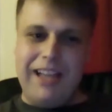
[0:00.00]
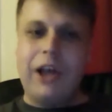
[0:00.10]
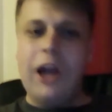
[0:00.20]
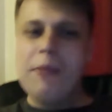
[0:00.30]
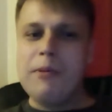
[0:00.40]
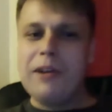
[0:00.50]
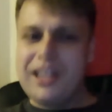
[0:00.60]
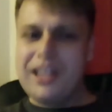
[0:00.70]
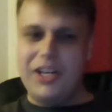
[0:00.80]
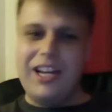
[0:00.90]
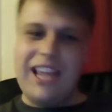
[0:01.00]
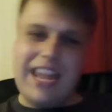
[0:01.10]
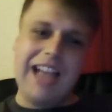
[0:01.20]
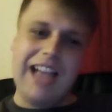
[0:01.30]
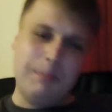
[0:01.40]
Hyper Edition
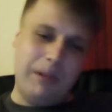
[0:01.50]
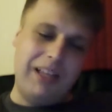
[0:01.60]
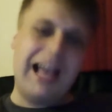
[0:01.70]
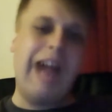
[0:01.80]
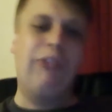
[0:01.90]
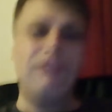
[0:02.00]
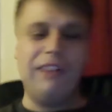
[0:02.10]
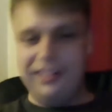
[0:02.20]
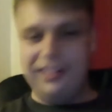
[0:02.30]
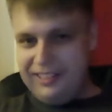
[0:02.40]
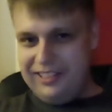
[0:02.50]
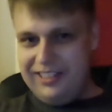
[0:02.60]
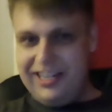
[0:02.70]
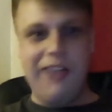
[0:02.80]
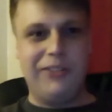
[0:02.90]
EX Plus Alpha
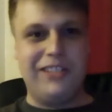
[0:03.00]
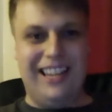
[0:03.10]
DLC.